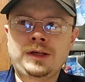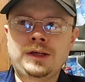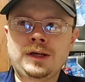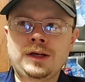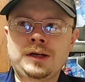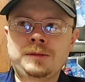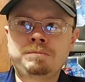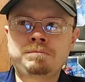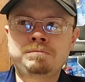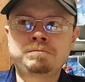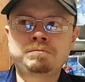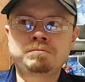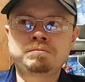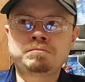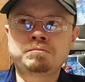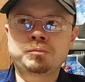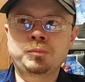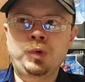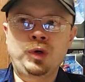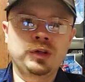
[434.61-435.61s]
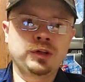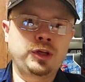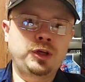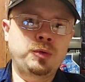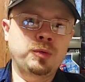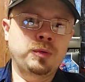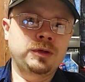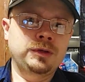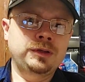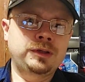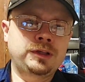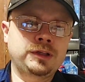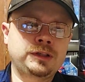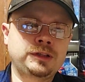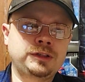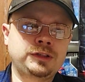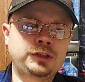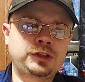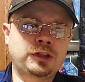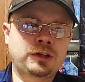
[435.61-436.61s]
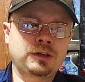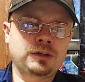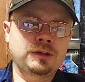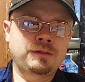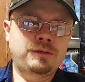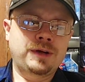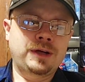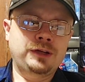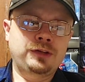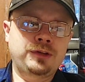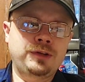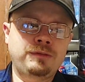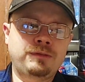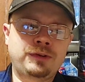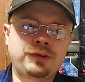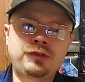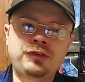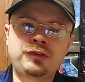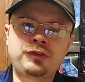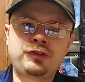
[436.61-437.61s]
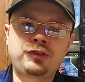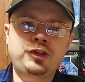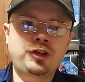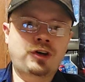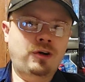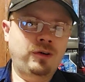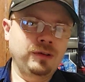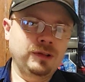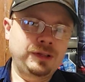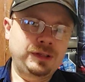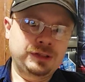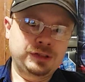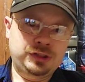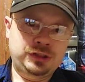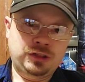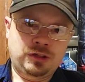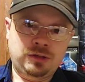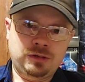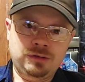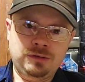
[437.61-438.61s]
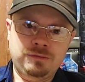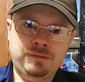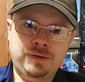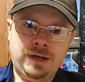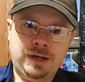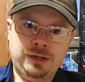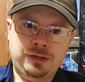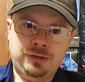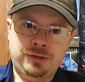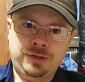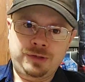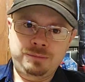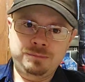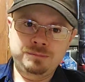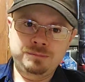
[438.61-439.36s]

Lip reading: Willy Wonka and the Chocolate Factory versus Charlie and the Chocolate Factory.